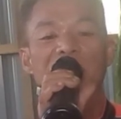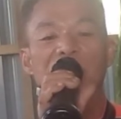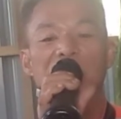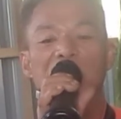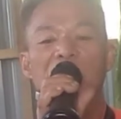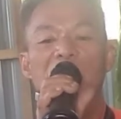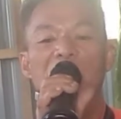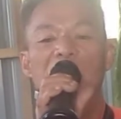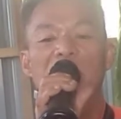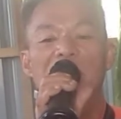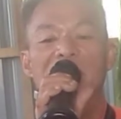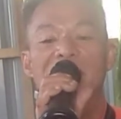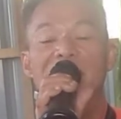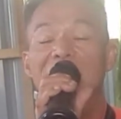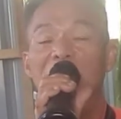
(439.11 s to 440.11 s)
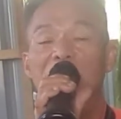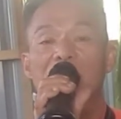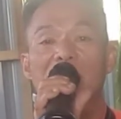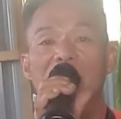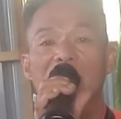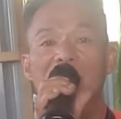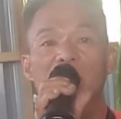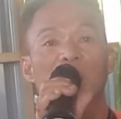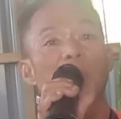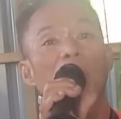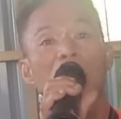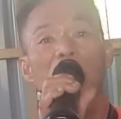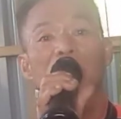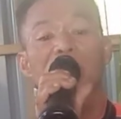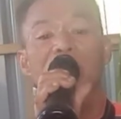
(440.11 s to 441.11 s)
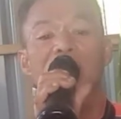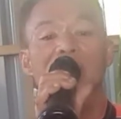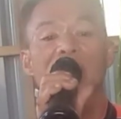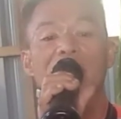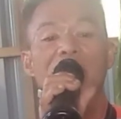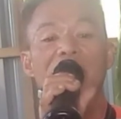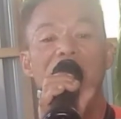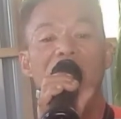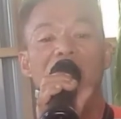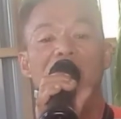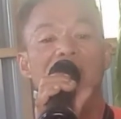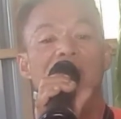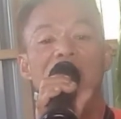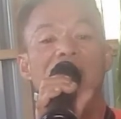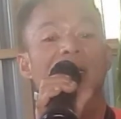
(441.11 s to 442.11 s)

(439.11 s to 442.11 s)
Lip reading: a chord at its place. Well, we do not understand.